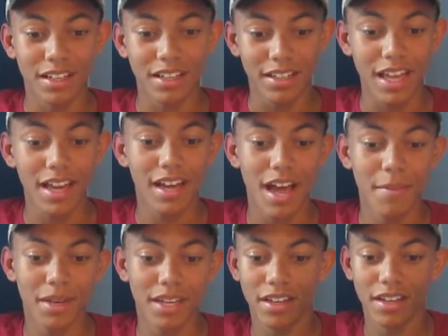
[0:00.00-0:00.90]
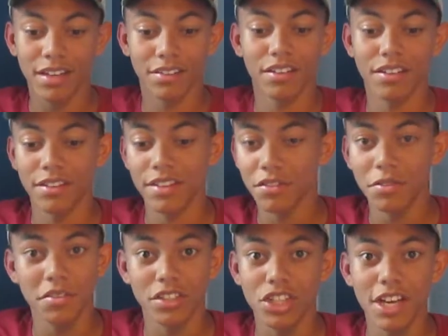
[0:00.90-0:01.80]
Yeah, I mean, this
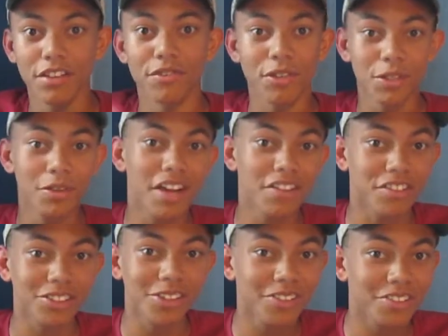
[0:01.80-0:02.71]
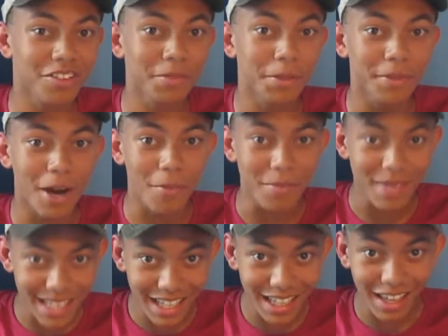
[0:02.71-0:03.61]
was a chance for you guys to learn something about
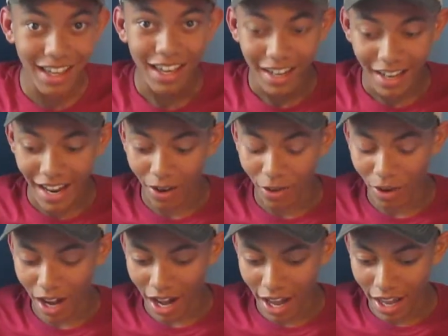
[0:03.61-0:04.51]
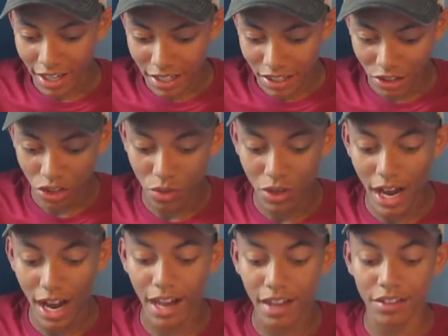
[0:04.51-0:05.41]
me. Now, I need you
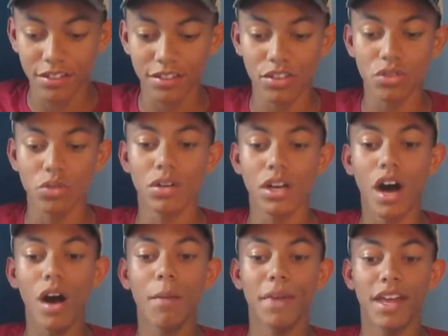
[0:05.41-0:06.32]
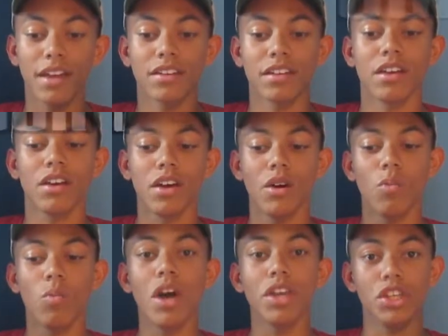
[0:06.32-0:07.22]
guys to comment
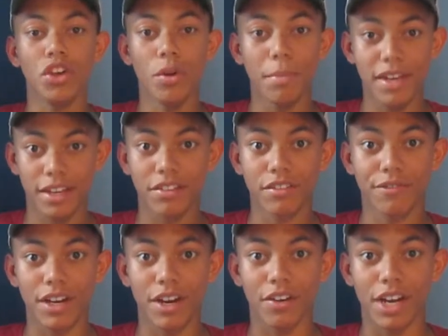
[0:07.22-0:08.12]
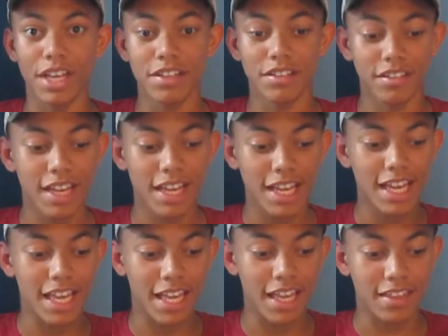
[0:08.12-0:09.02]
what your biggest fear is
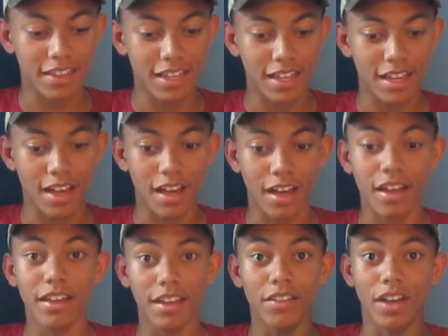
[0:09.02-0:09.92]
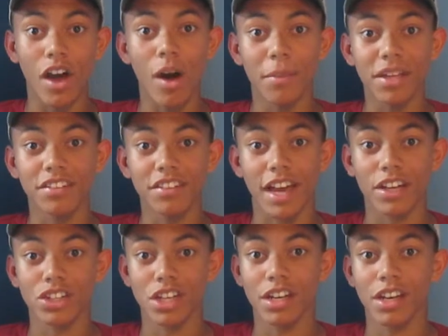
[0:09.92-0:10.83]
in the comment
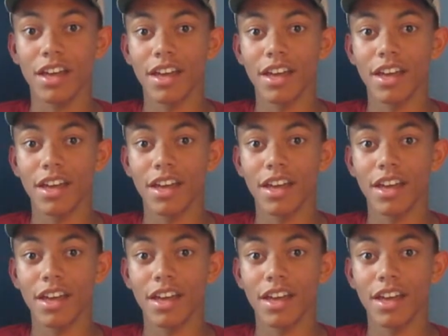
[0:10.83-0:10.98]
section.